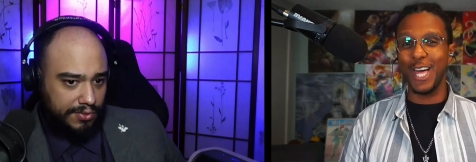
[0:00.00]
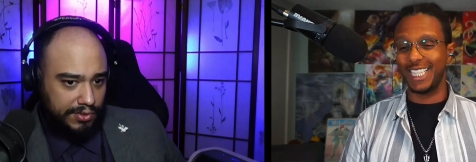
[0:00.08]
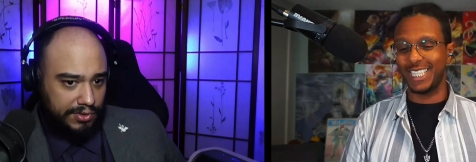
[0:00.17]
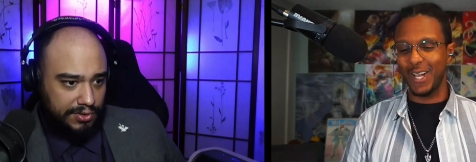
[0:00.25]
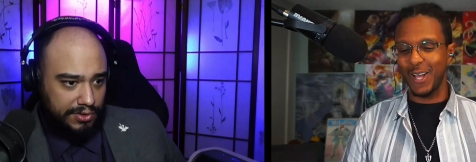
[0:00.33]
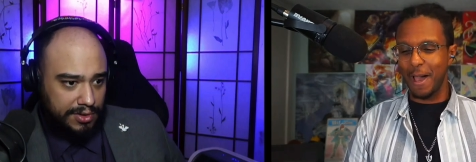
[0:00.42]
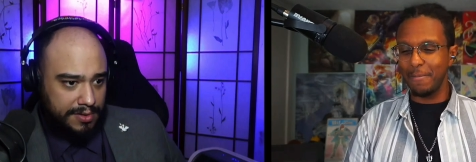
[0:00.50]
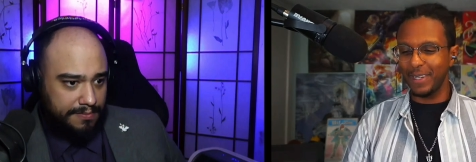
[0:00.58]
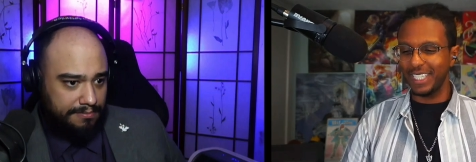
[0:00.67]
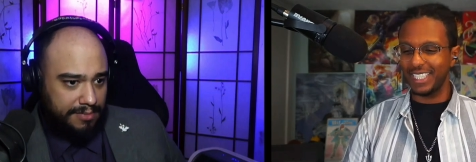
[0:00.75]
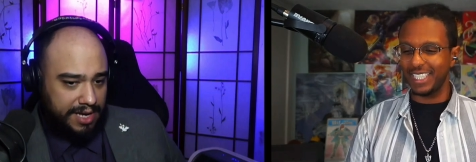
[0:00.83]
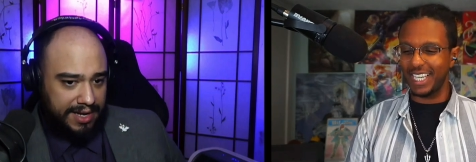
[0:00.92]
Speaker 1: That's all I'm
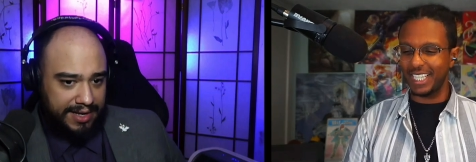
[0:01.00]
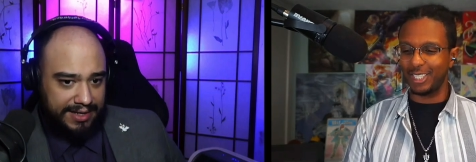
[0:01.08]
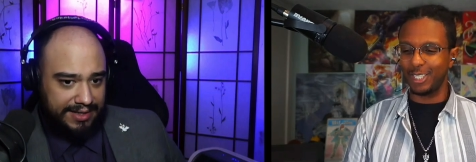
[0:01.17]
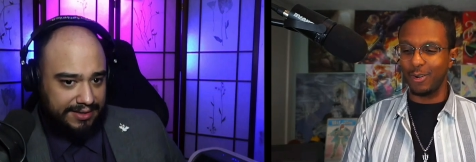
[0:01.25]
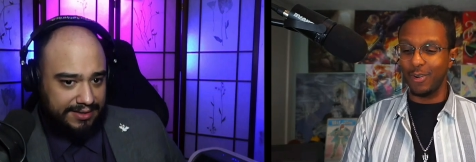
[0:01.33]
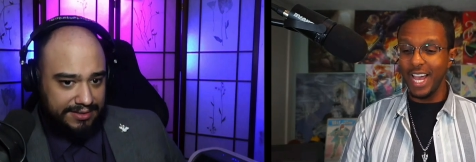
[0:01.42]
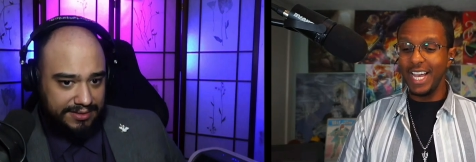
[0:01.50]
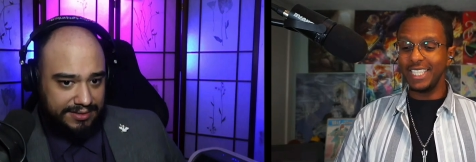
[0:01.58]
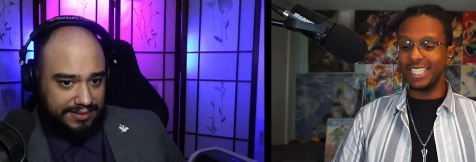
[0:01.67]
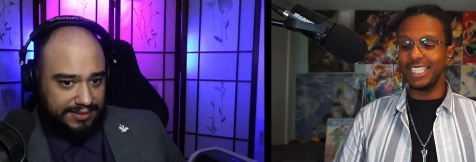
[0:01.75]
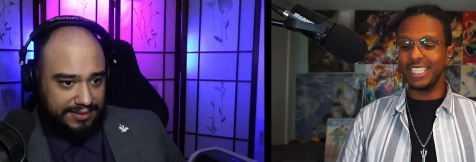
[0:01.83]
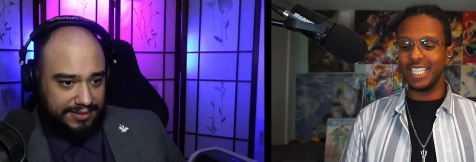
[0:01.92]
going to say. Damn. So
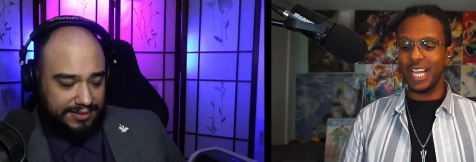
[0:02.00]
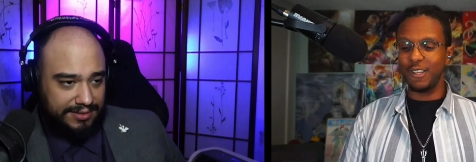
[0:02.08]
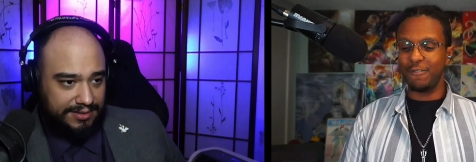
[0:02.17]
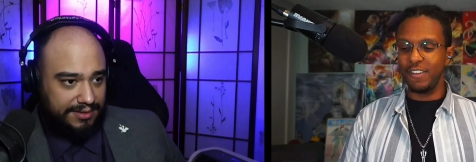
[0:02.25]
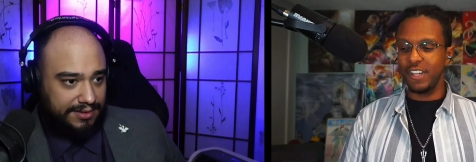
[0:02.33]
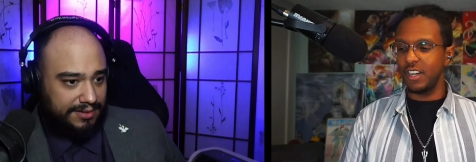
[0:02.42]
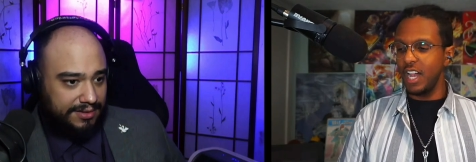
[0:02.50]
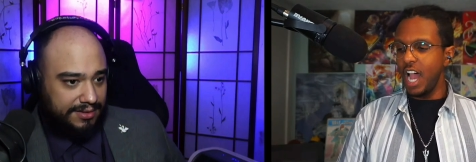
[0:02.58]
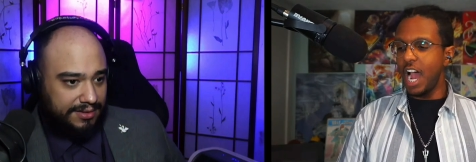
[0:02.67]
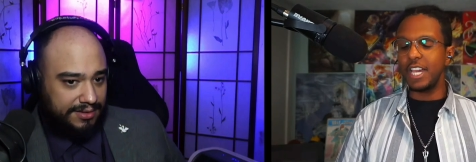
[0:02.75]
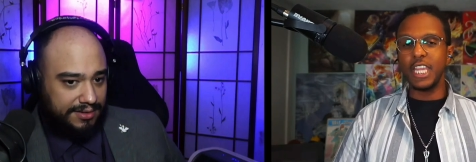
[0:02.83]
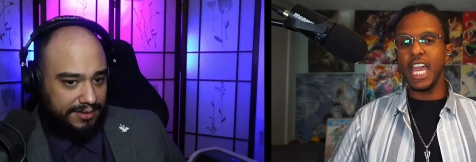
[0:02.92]
Cincinnati Fear,
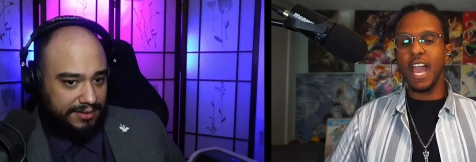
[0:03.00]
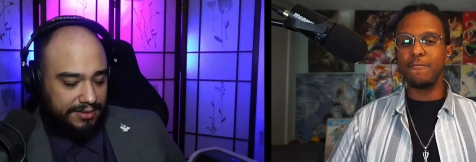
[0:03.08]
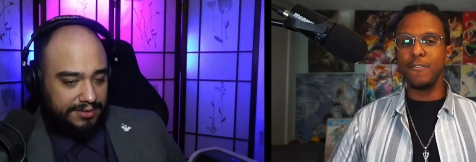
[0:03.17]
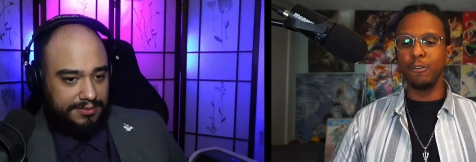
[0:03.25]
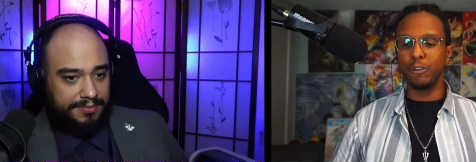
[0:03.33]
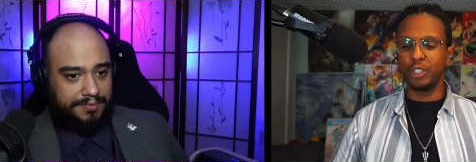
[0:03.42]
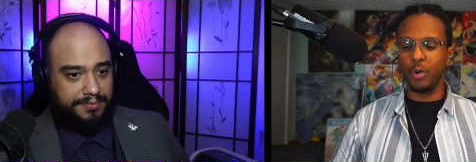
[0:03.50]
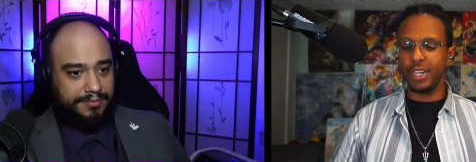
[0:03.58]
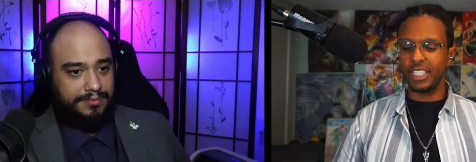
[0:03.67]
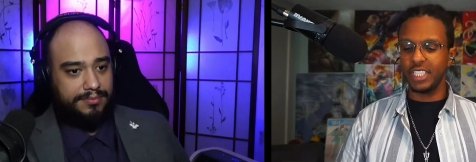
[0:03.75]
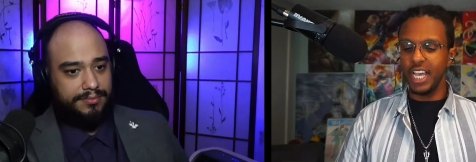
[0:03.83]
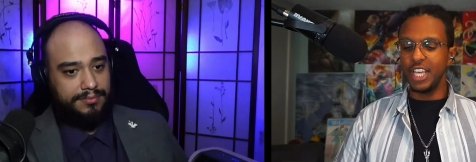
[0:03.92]
I, they have no
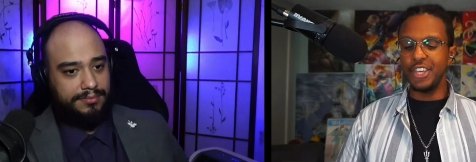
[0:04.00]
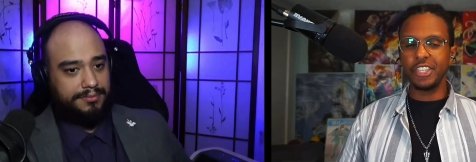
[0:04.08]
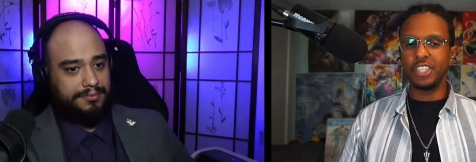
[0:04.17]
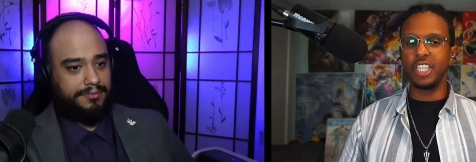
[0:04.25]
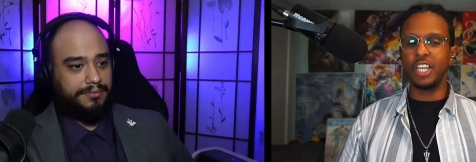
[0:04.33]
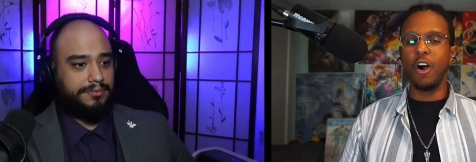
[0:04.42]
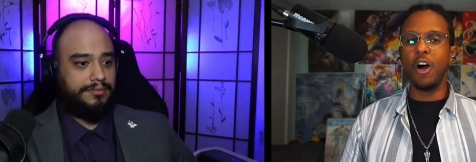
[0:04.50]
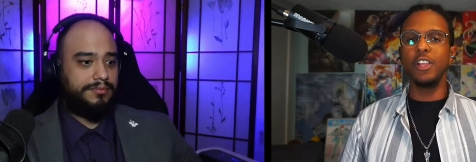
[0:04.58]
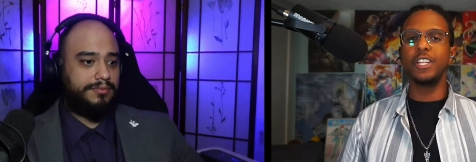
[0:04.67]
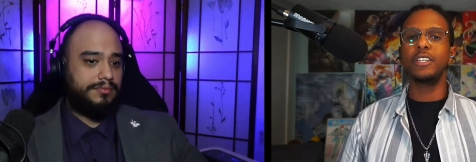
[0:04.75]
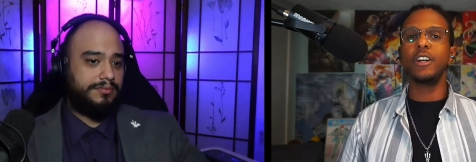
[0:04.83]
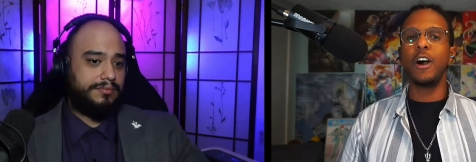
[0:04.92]
choice. This is the
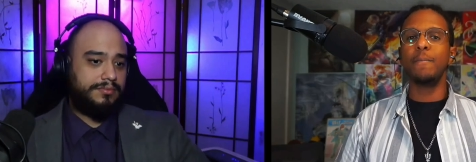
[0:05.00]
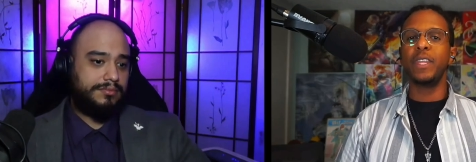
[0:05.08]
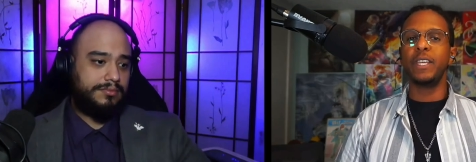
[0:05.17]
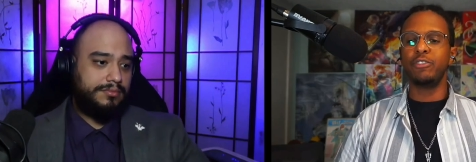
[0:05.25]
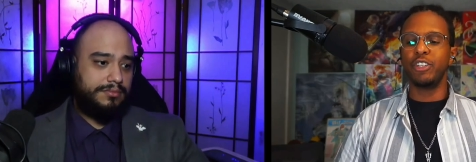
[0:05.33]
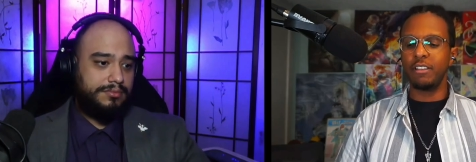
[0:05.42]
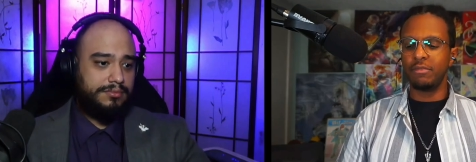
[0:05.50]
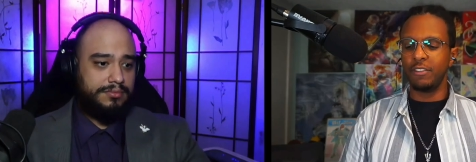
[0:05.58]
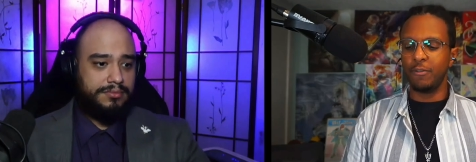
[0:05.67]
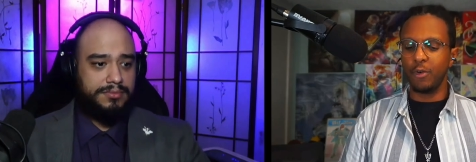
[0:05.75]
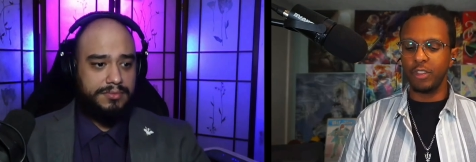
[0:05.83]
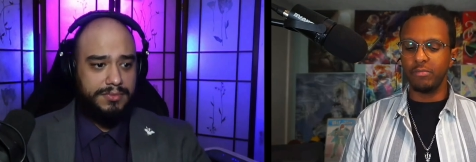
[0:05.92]
all-in comp they've
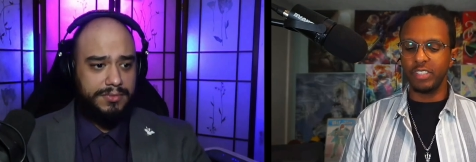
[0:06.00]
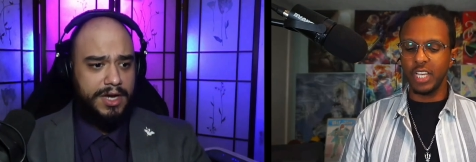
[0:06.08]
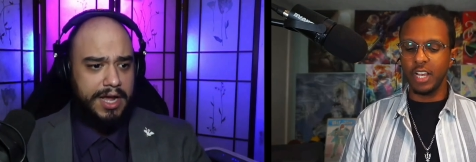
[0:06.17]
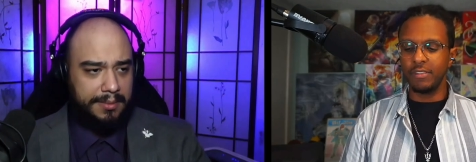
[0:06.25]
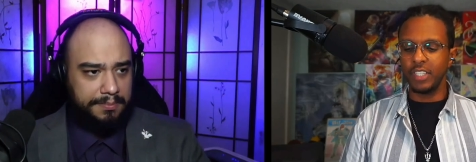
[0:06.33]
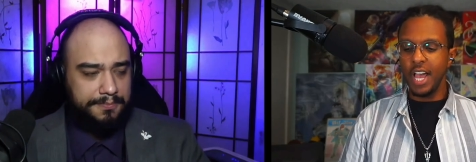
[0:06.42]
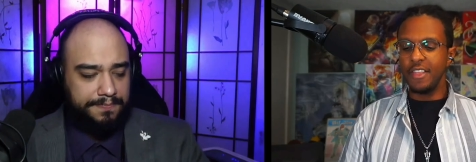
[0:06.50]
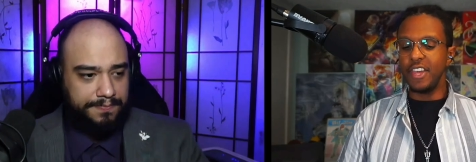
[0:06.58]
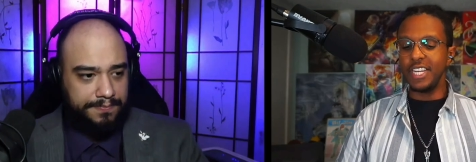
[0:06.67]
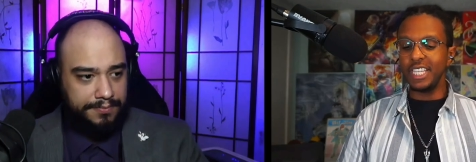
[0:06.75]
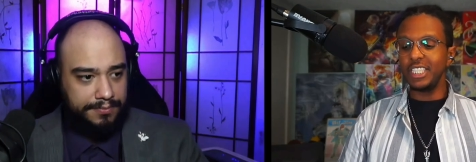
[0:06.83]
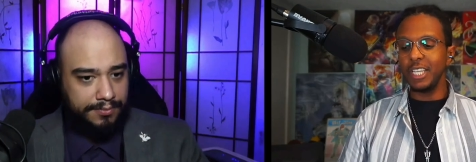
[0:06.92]
drafted for themselves. Yeah.
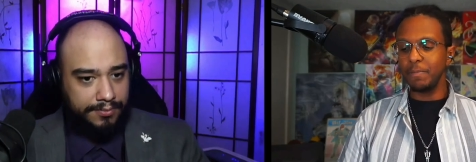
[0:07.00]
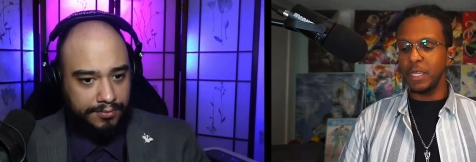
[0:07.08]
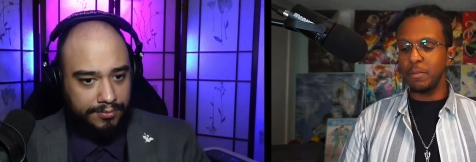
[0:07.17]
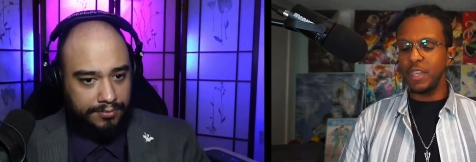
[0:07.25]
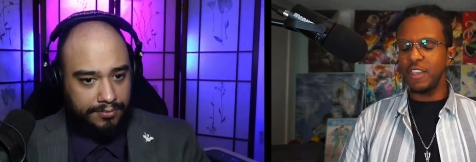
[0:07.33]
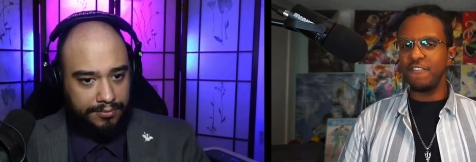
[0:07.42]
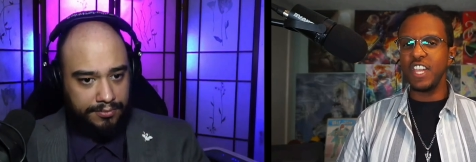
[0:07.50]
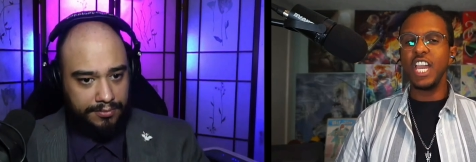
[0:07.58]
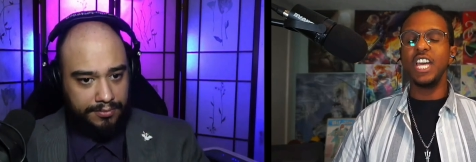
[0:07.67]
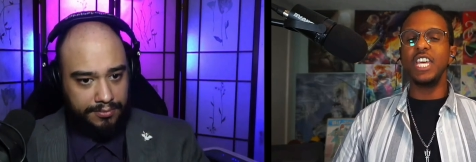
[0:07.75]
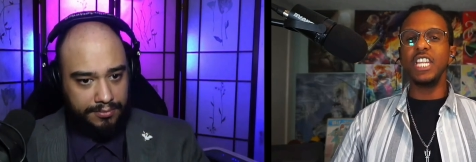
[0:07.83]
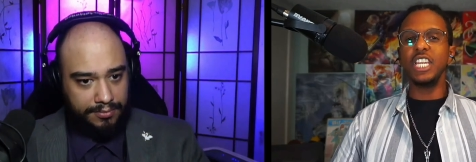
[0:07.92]
They need something beefy.
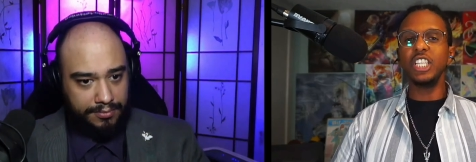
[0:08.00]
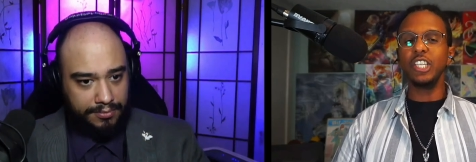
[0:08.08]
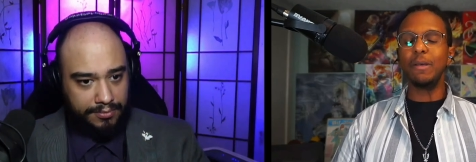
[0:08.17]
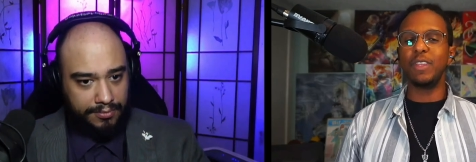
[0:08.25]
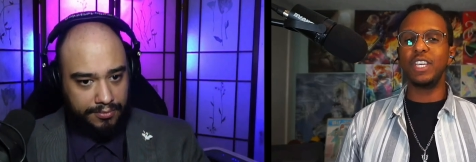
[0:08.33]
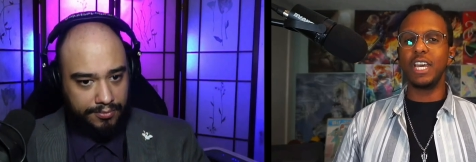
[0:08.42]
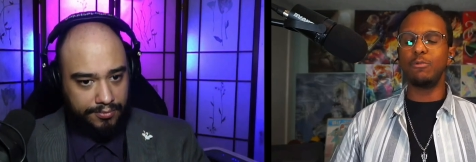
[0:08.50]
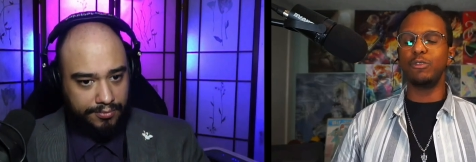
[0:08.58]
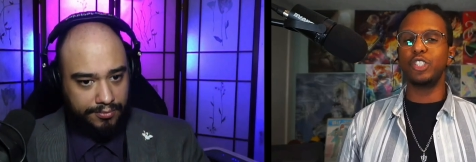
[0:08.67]
They need something that will